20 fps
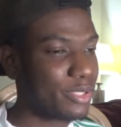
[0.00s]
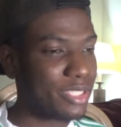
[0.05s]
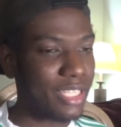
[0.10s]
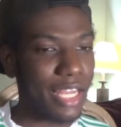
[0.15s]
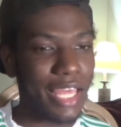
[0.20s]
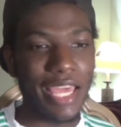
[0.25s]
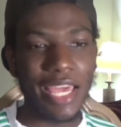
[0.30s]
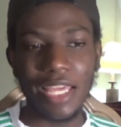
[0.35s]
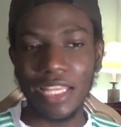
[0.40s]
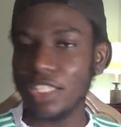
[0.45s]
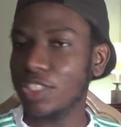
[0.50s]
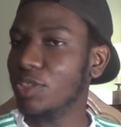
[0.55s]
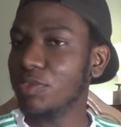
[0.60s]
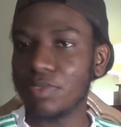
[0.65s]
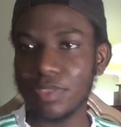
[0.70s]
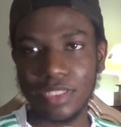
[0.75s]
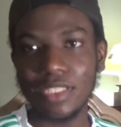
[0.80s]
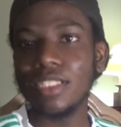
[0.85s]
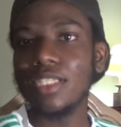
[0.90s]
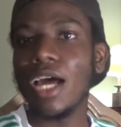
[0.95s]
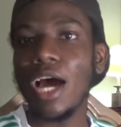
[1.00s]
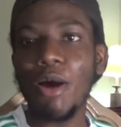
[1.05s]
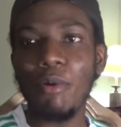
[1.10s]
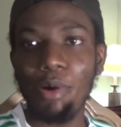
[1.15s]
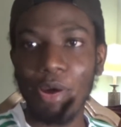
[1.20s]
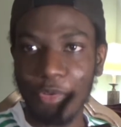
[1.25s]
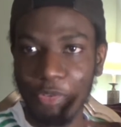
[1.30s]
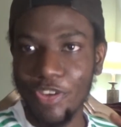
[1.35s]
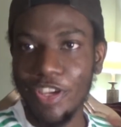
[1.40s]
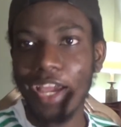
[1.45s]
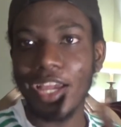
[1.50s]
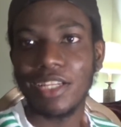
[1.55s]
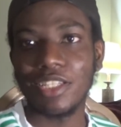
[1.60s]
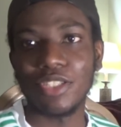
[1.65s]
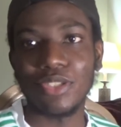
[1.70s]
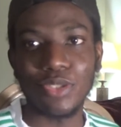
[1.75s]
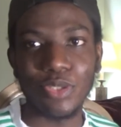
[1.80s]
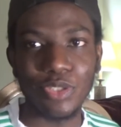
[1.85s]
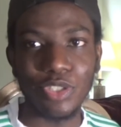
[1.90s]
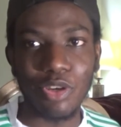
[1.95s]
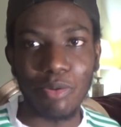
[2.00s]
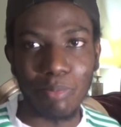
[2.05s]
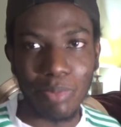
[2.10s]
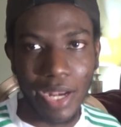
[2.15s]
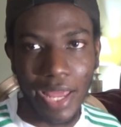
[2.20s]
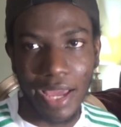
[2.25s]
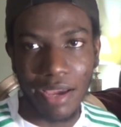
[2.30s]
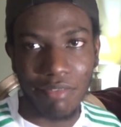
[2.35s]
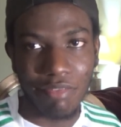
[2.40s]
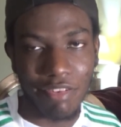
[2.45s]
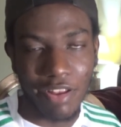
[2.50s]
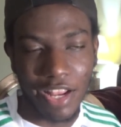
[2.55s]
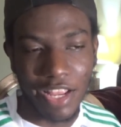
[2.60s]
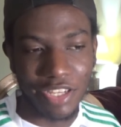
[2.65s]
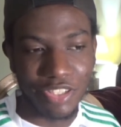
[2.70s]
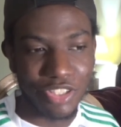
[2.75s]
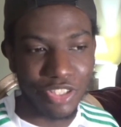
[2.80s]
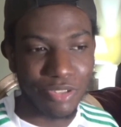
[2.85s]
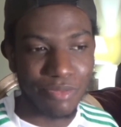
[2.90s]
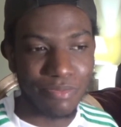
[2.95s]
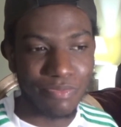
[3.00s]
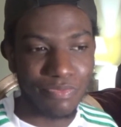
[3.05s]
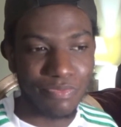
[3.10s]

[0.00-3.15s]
And you've seen how I reacted to your Black Flash.